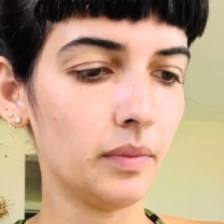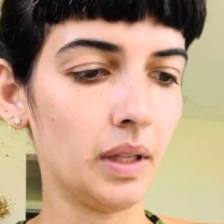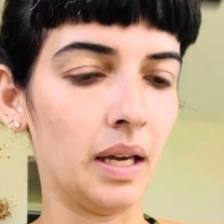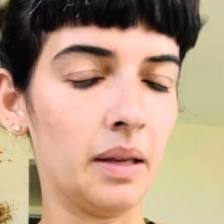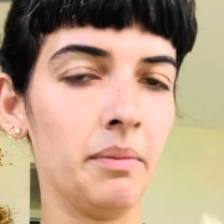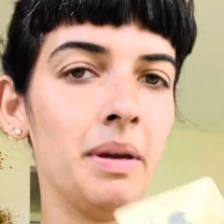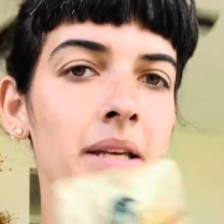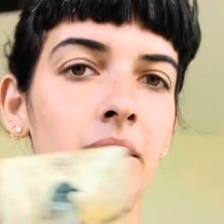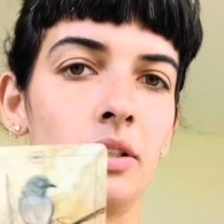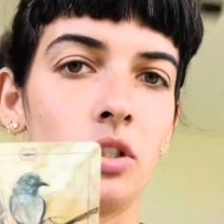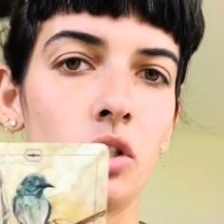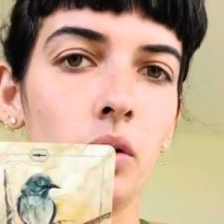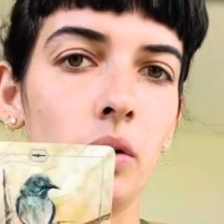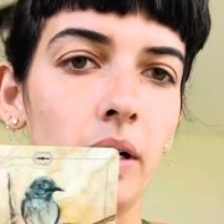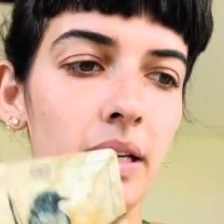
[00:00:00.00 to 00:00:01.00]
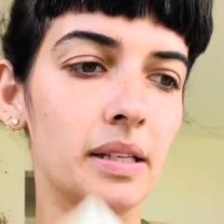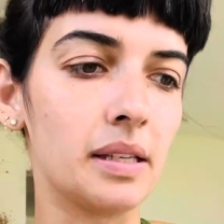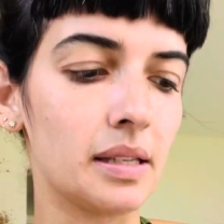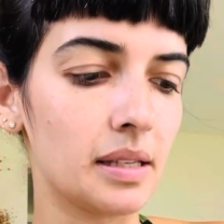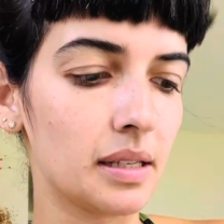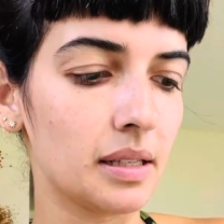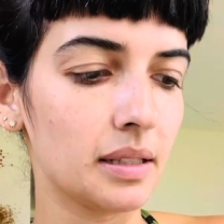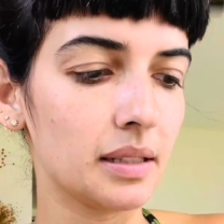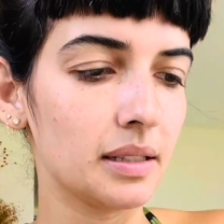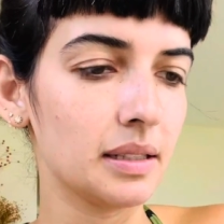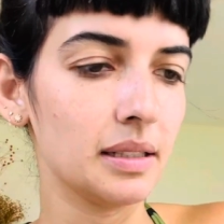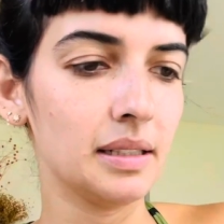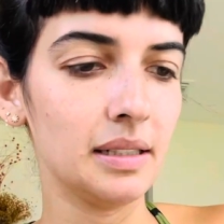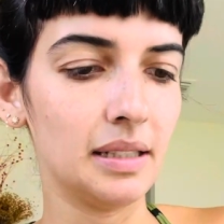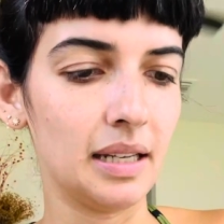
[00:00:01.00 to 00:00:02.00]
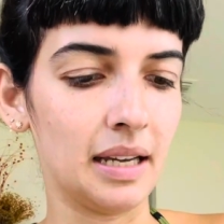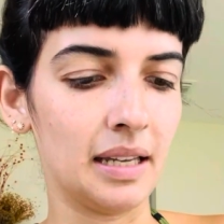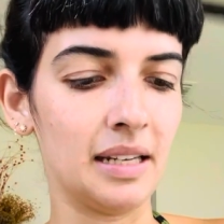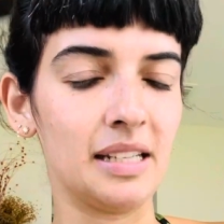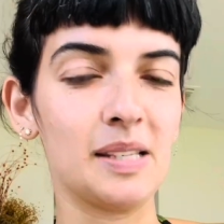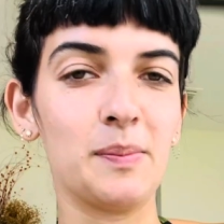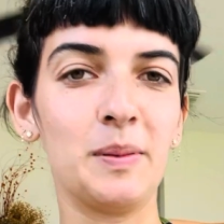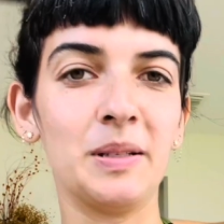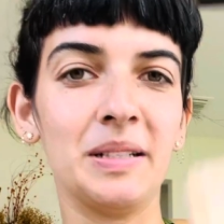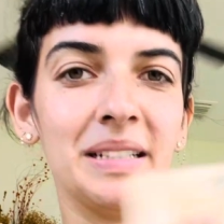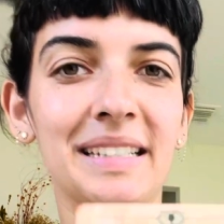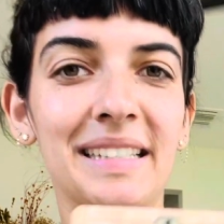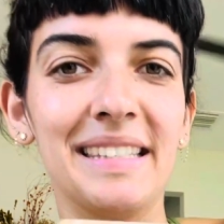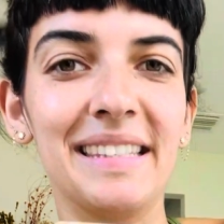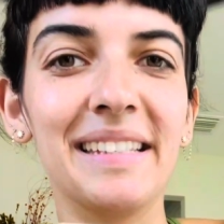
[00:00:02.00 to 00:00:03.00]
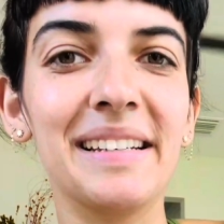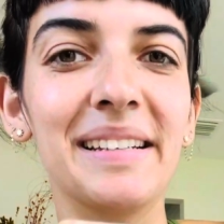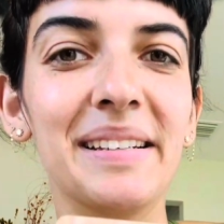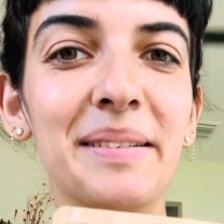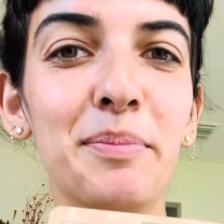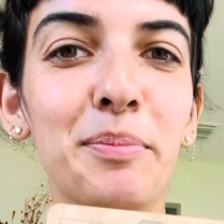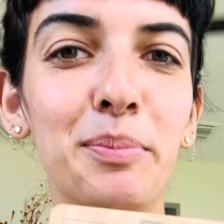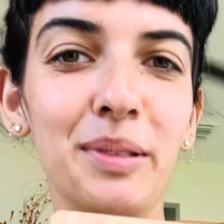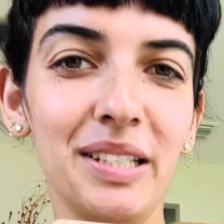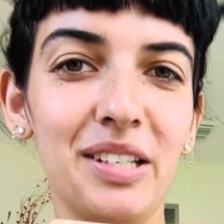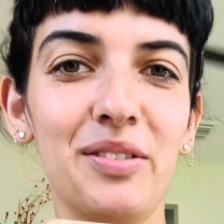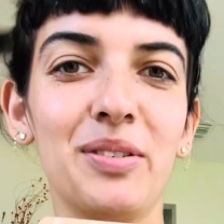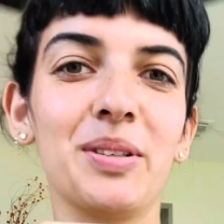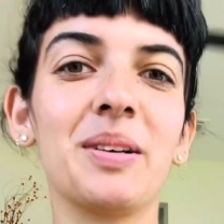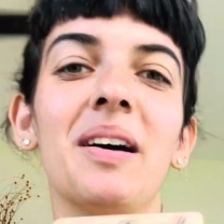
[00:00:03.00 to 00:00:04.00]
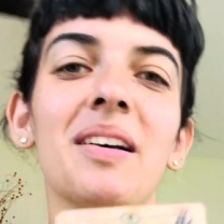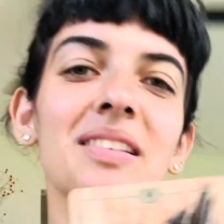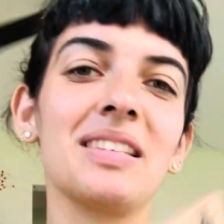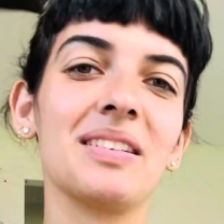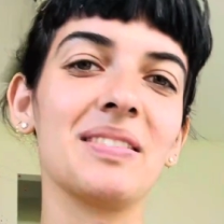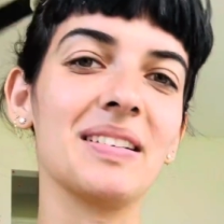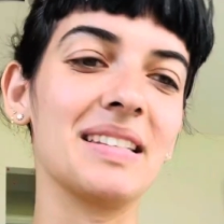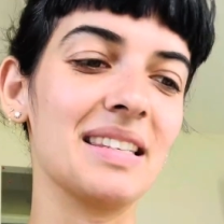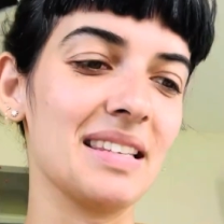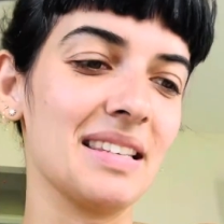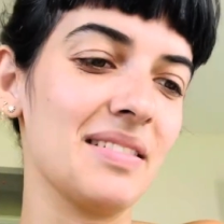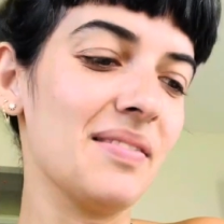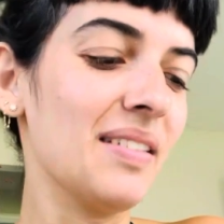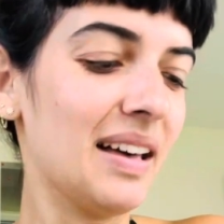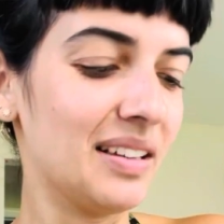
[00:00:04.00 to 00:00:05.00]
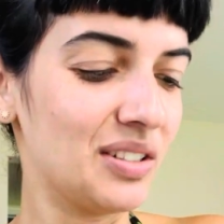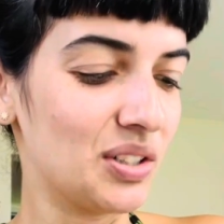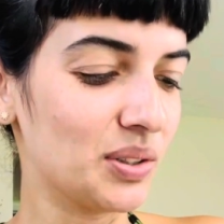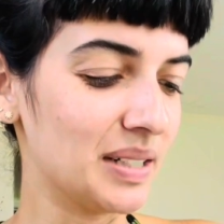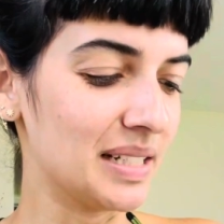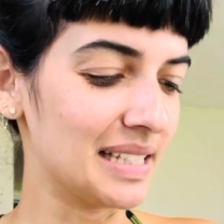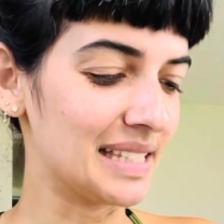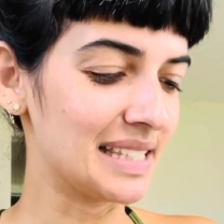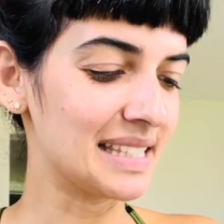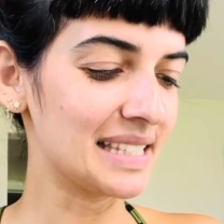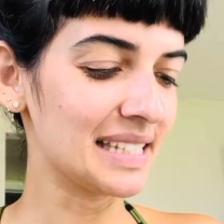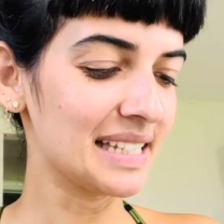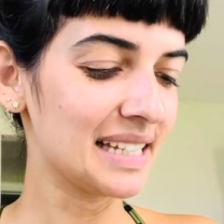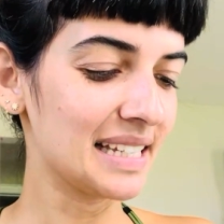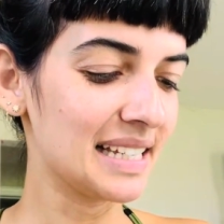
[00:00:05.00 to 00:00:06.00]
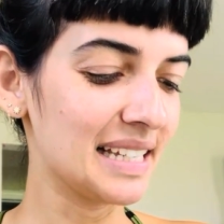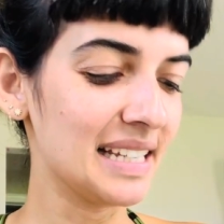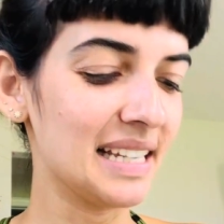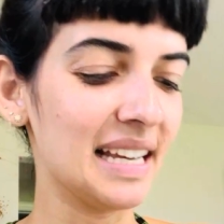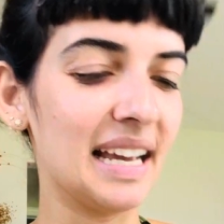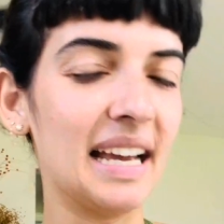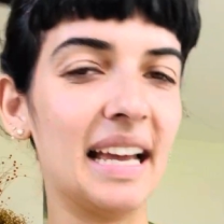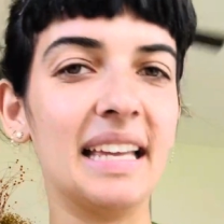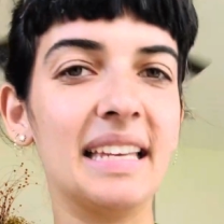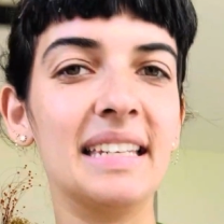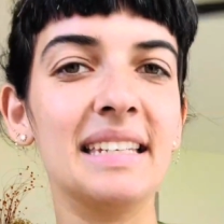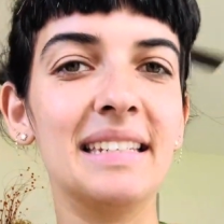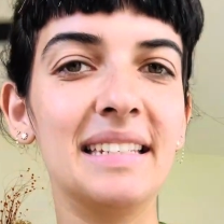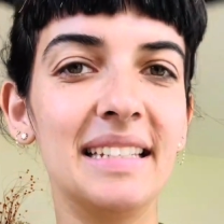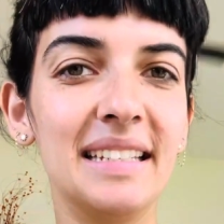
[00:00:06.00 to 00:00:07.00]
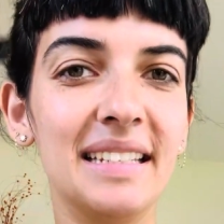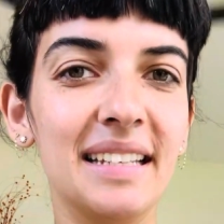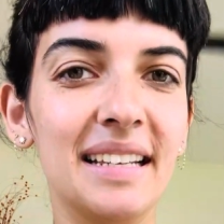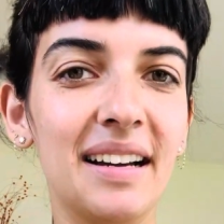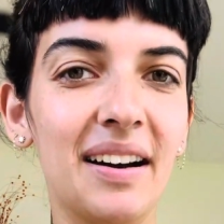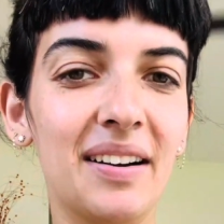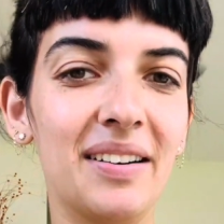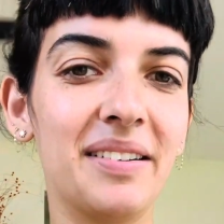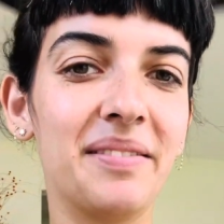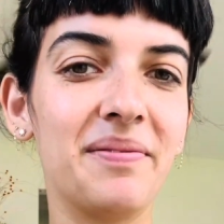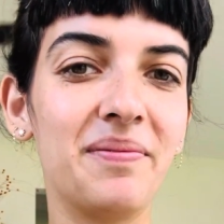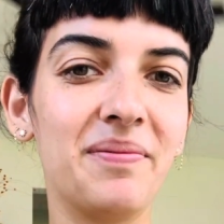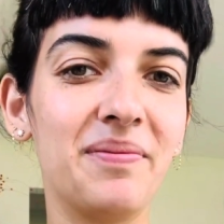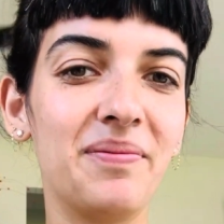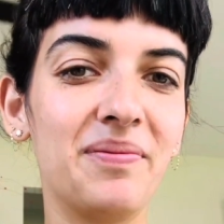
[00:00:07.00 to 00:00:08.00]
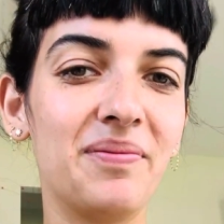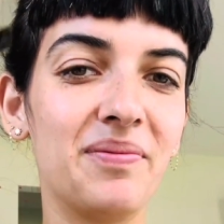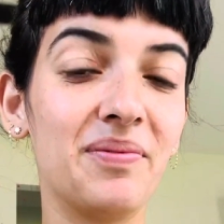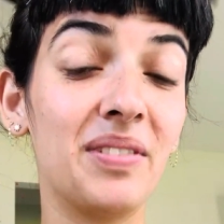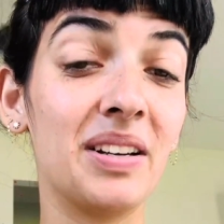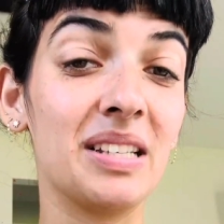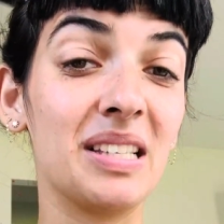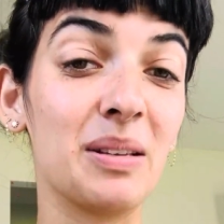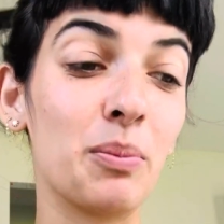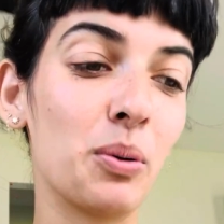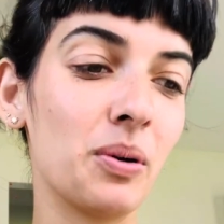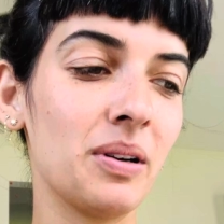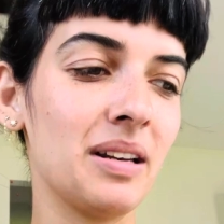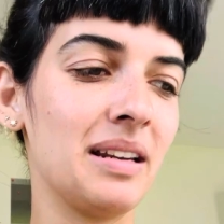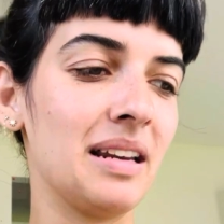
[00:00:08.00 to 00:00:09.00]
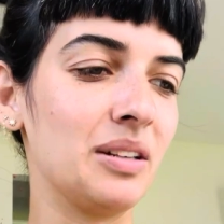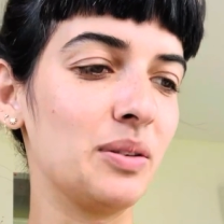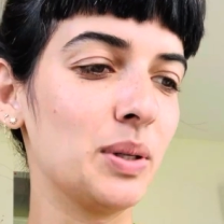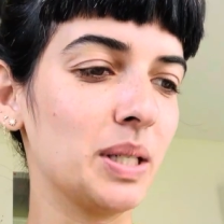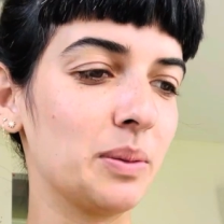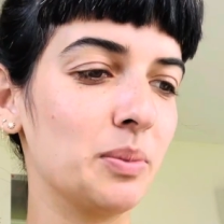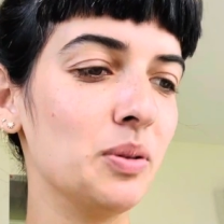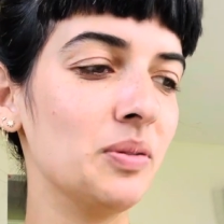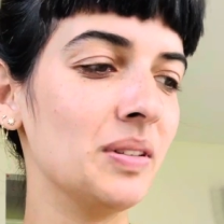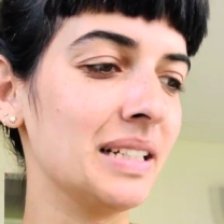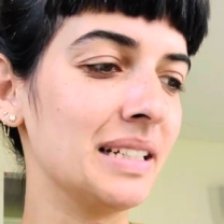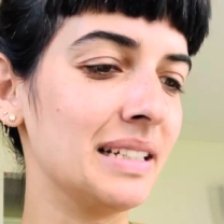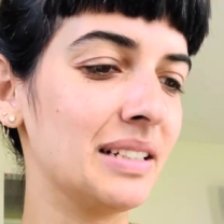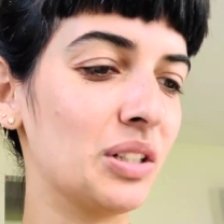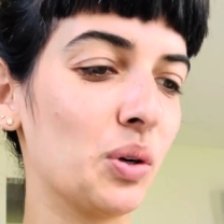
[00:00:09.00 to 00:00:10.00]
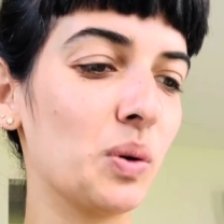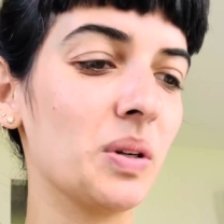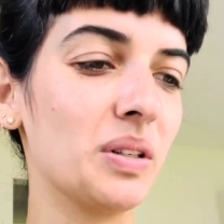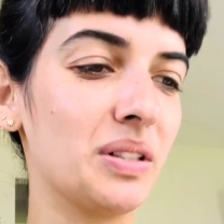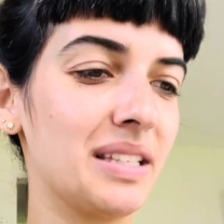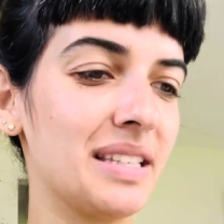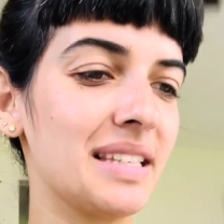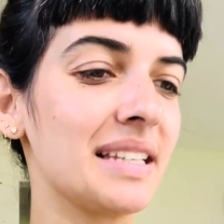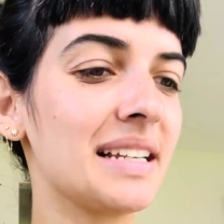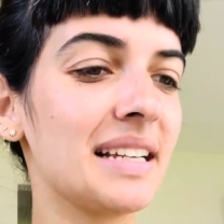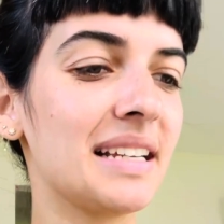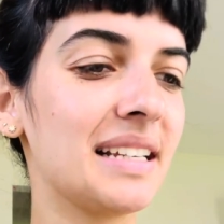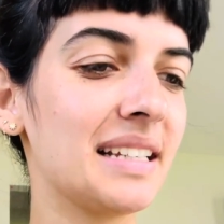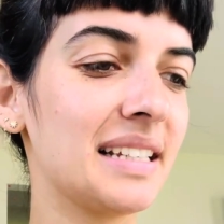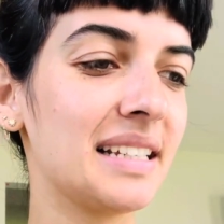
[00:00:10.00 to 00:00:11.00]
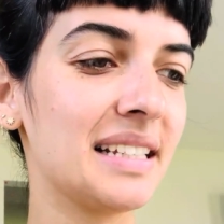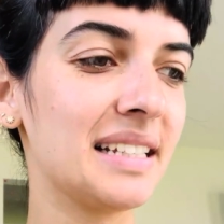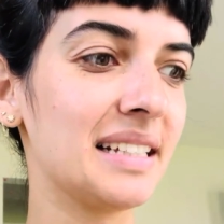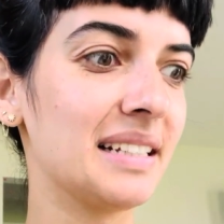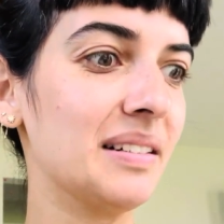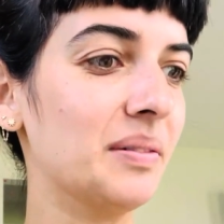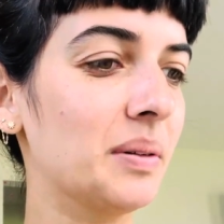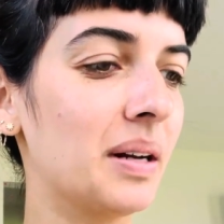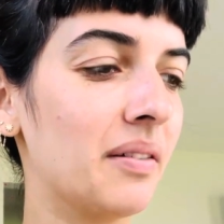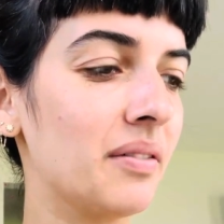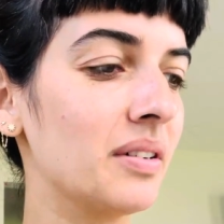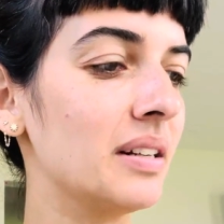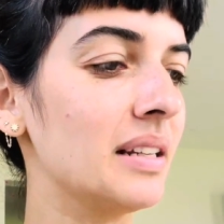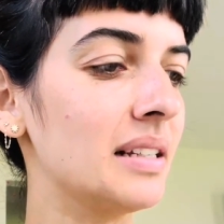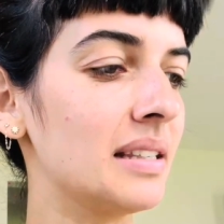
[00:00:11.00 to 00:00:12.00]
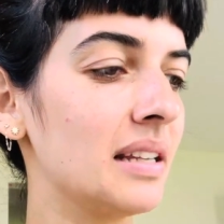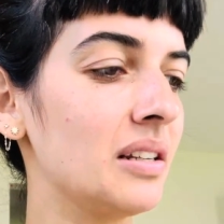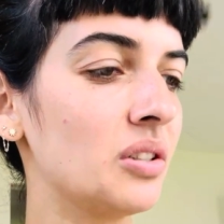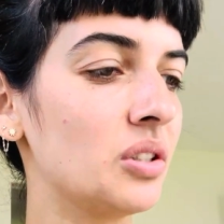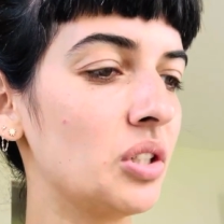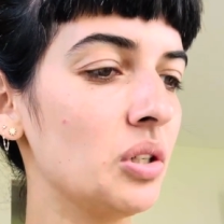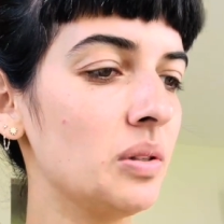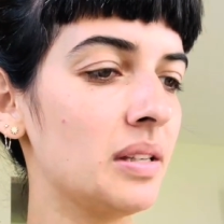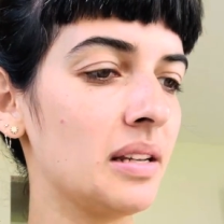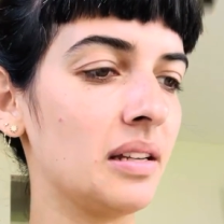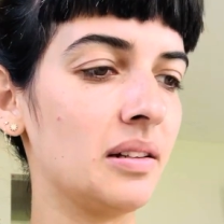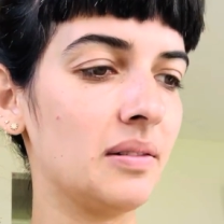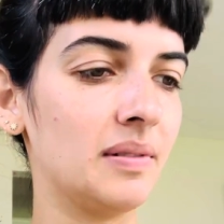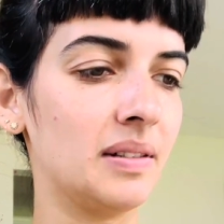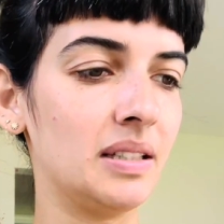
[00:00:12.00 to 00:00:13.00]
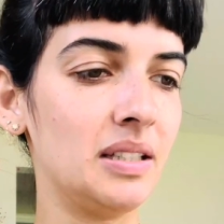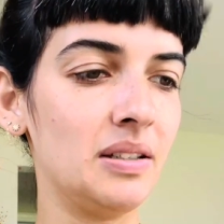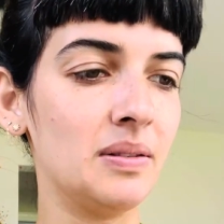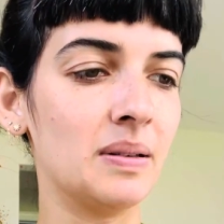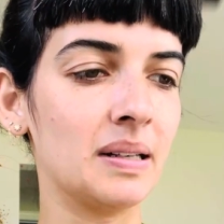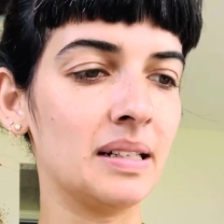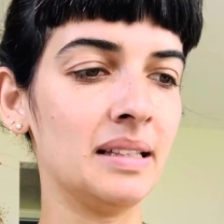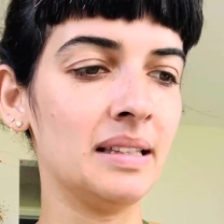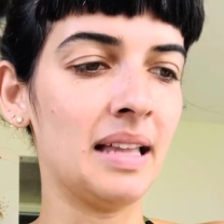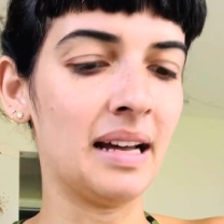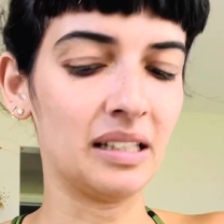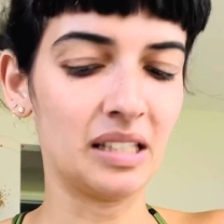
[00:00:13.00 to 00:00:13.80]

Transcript: and make the choice and experience the blissful consequences of that choice, and are very supported and quick moving towards whatever it is that you're choosing. When you are in that